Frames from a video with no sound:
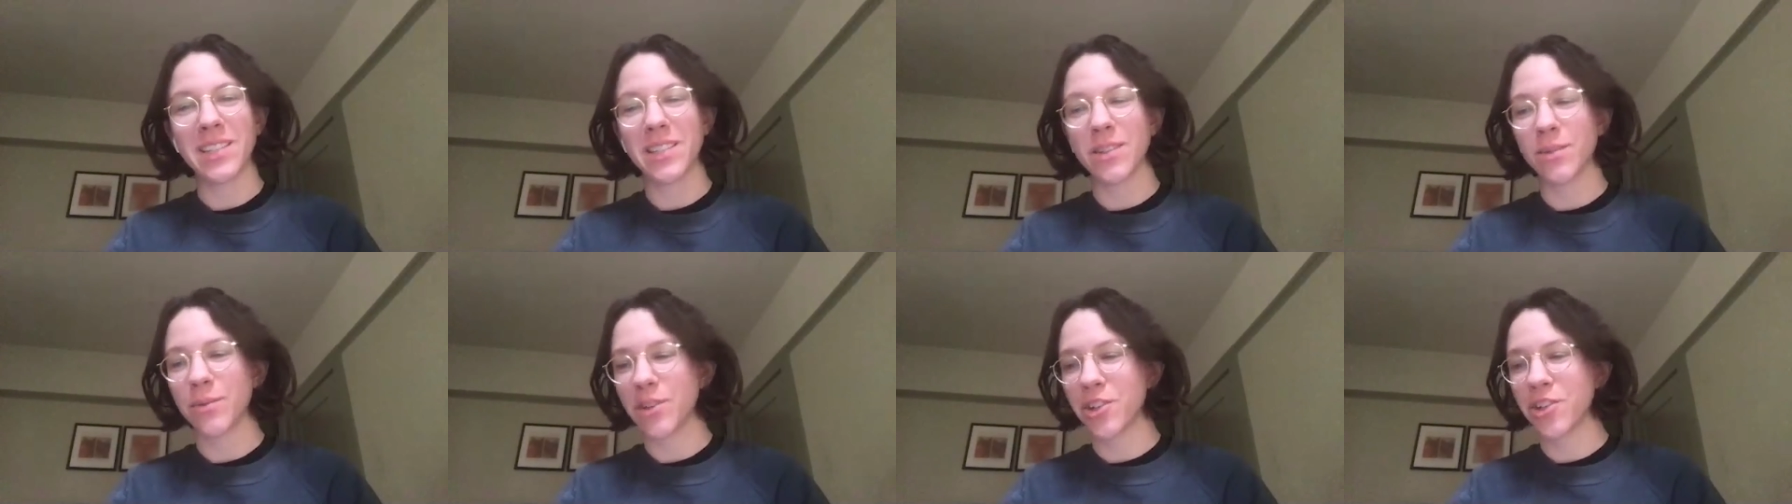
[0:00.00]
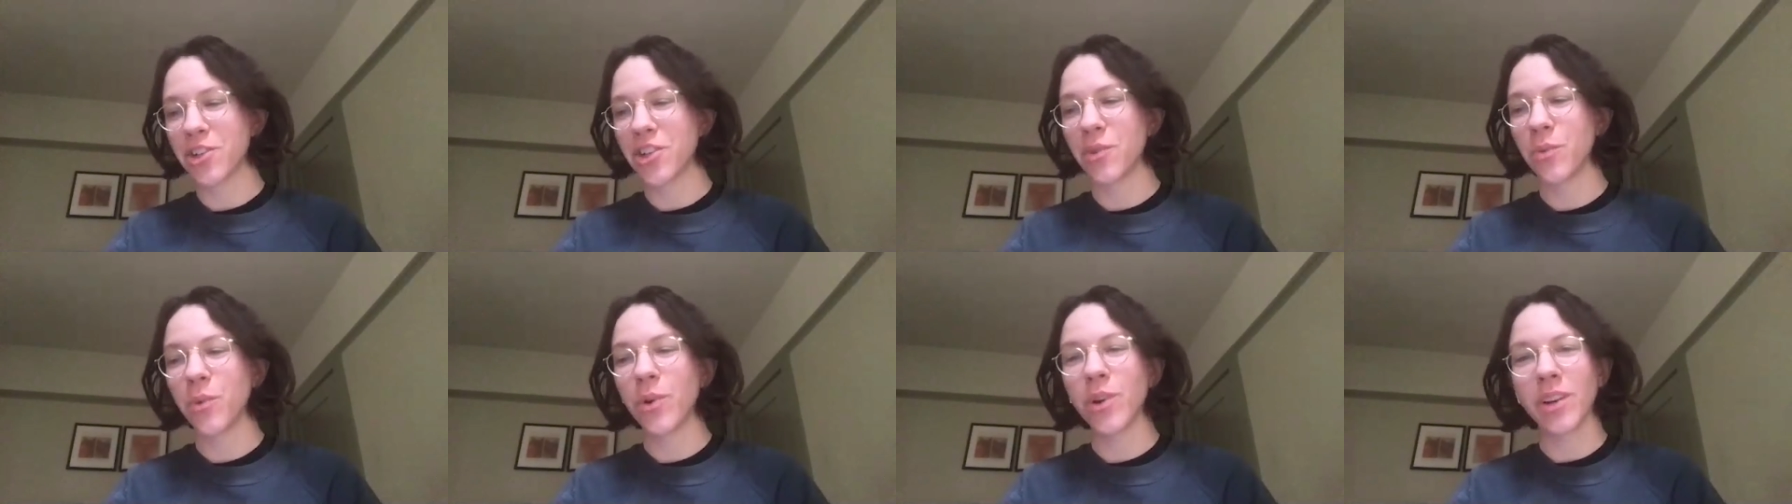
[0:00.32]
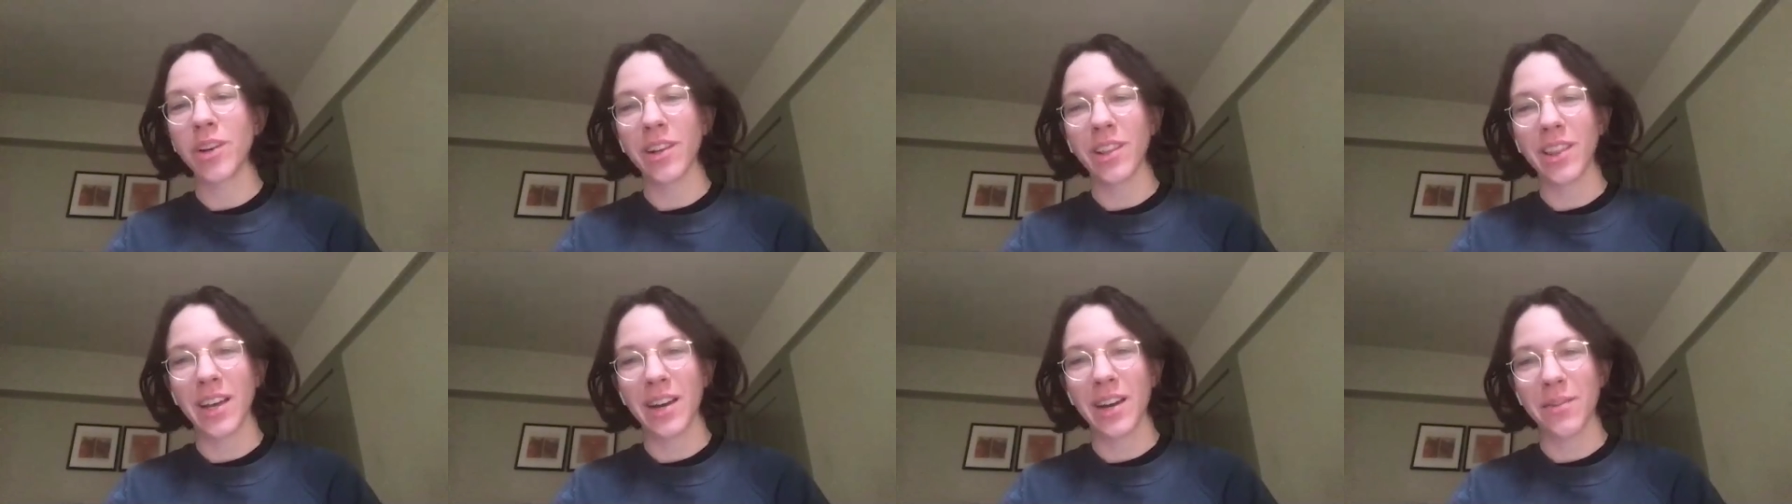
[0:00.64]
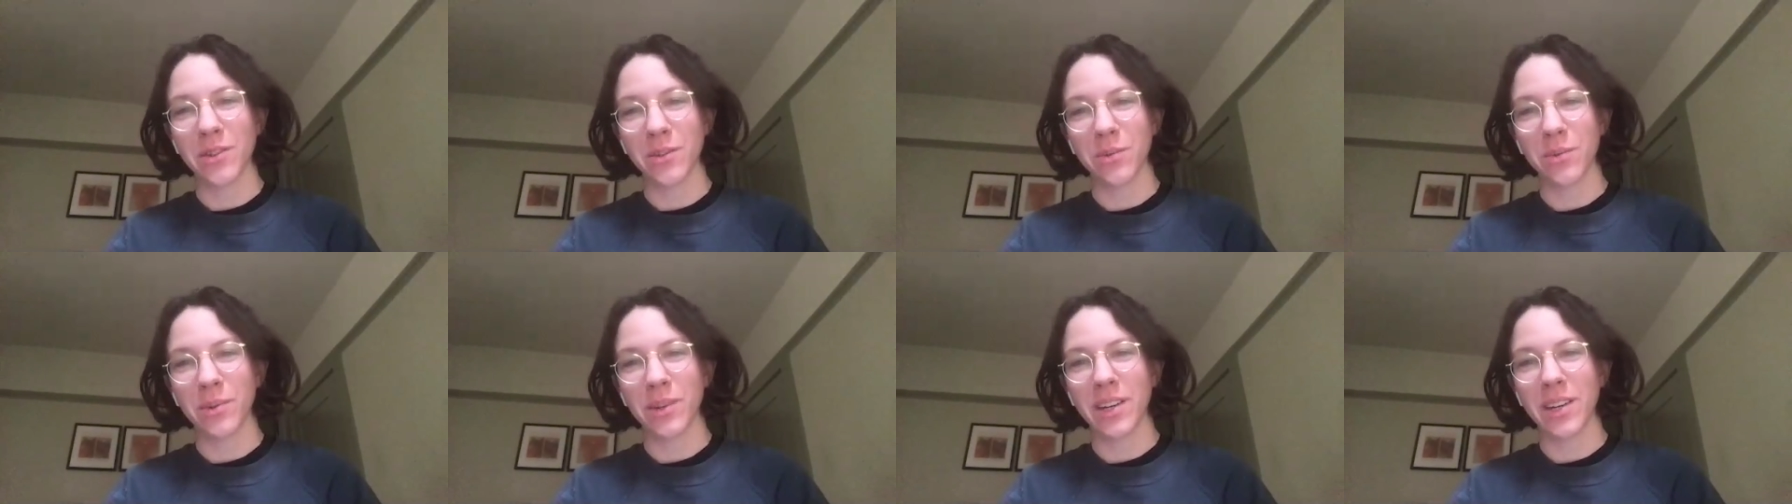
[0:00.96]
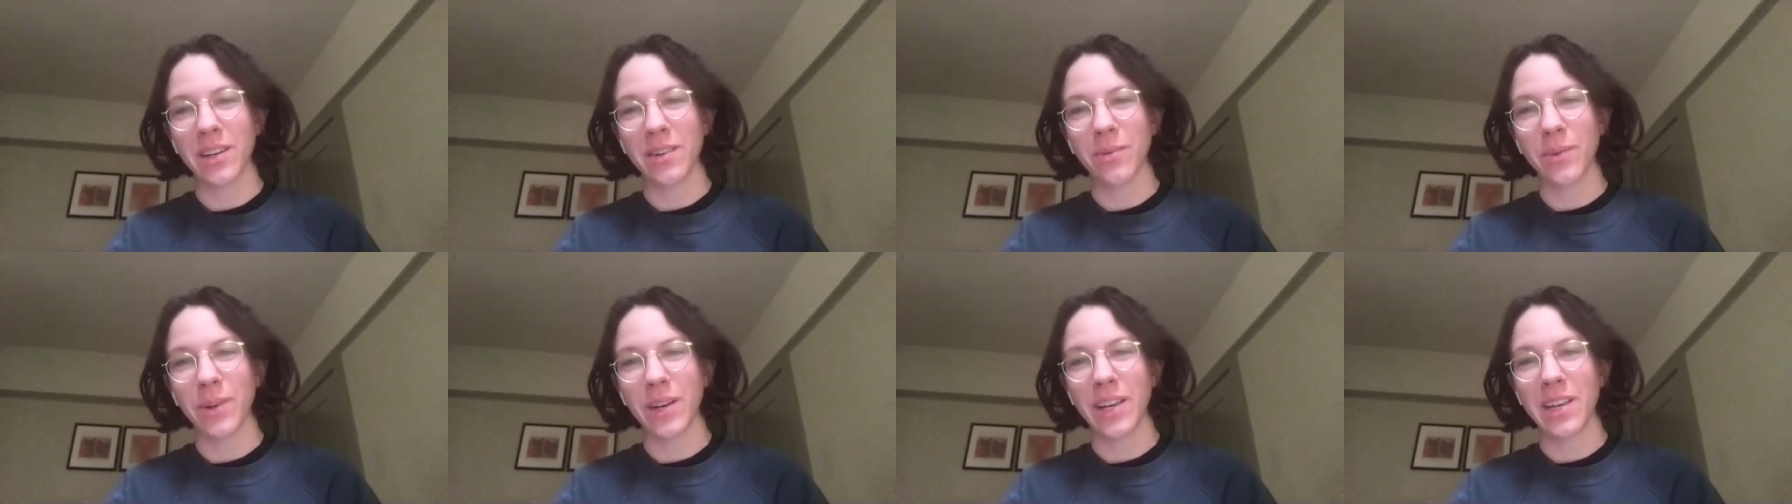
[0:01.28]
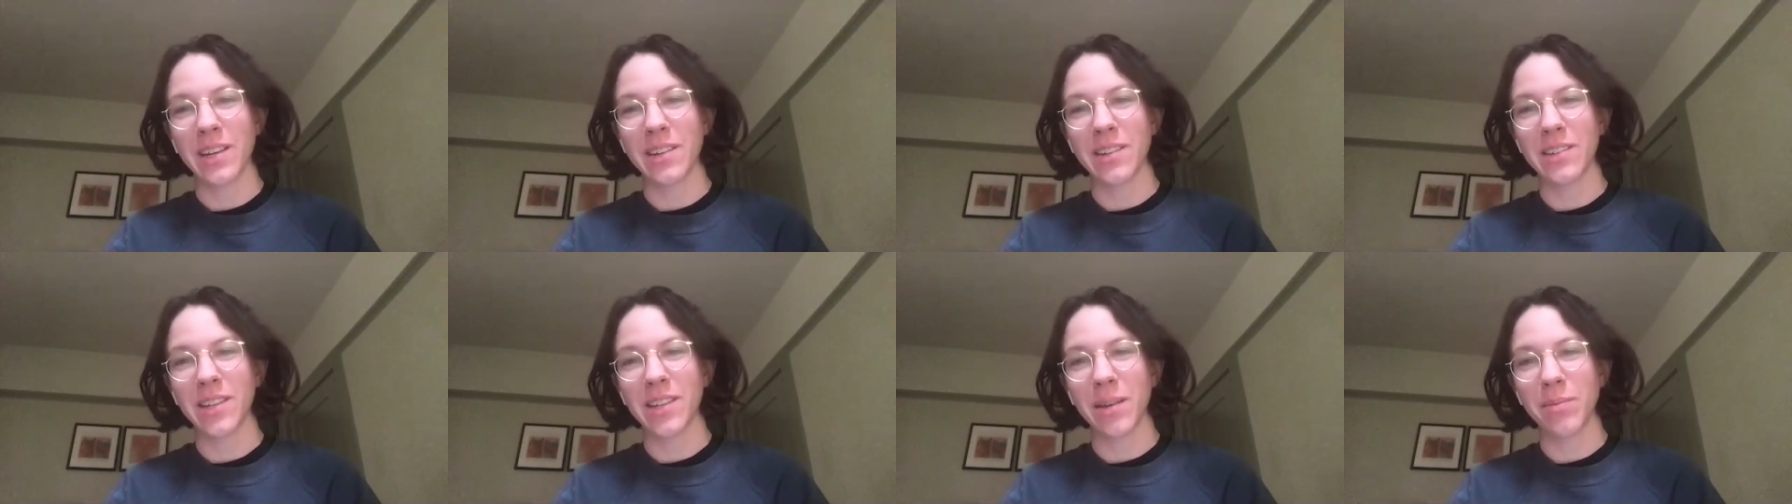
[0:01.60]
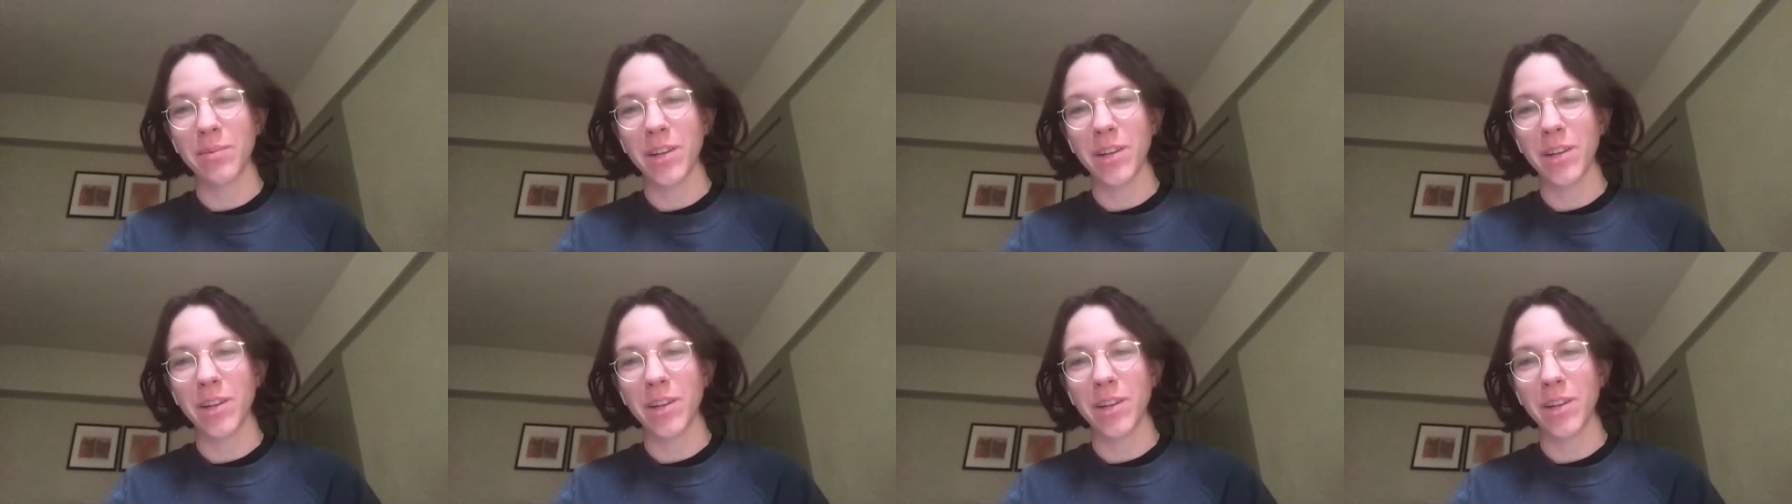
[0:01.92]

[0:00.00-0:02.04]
and when she wouldn't, that was when he stepped